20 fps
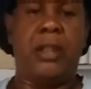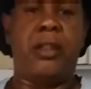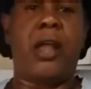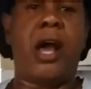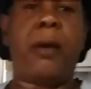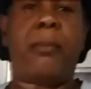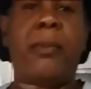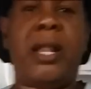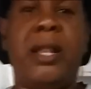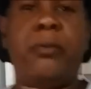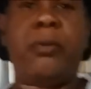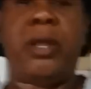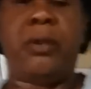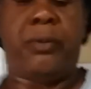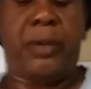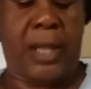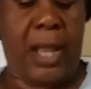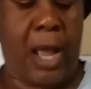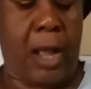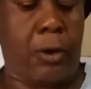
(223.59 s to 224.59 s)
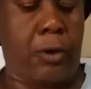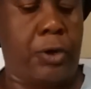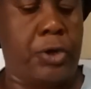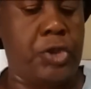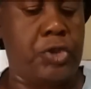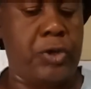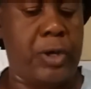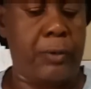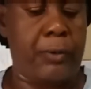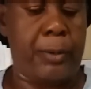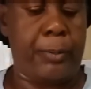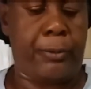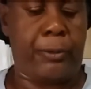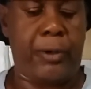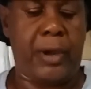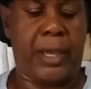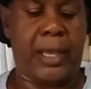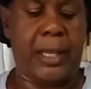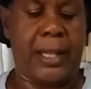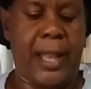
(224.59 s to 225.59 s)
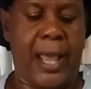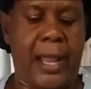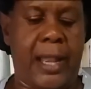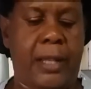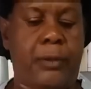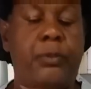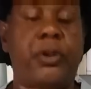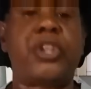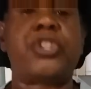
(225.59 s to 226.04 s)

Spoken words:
Normally when we're in our country and we crack it like that,